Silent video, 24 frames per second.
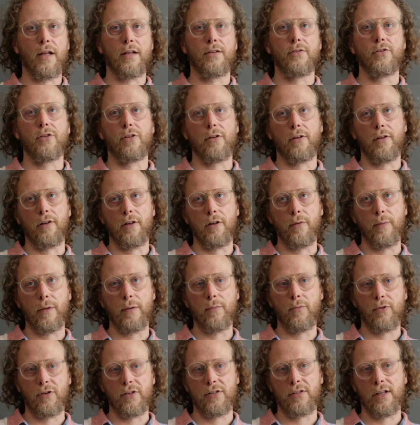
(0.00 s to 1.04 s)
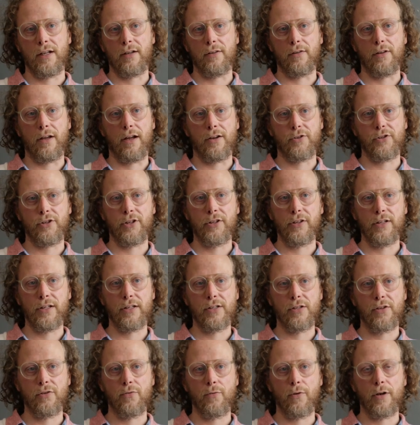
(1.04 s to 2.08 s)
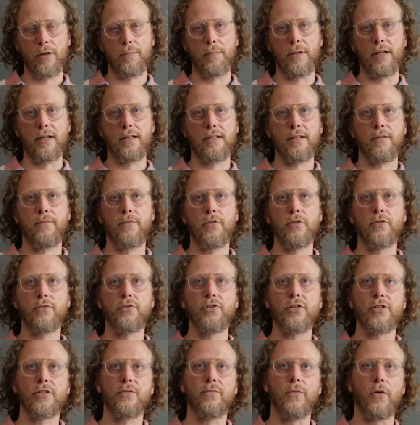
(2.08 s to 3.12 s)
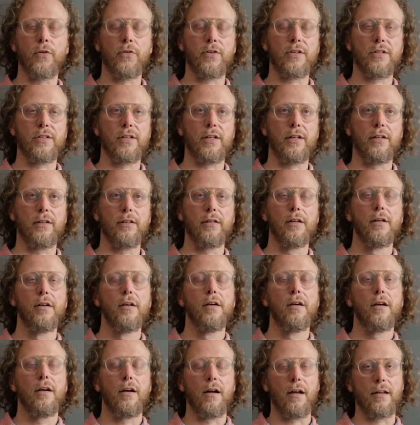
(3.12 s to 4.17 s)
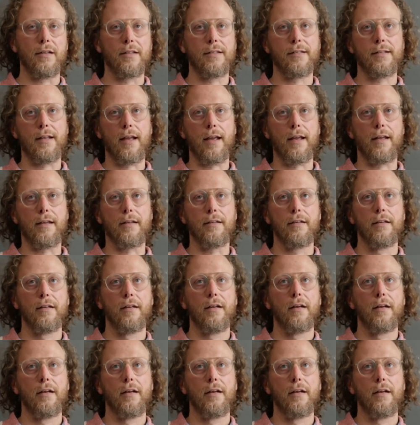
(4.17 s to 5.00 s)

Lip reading: enter a little bit more psychologically into the work, because if you're just focusing on, say,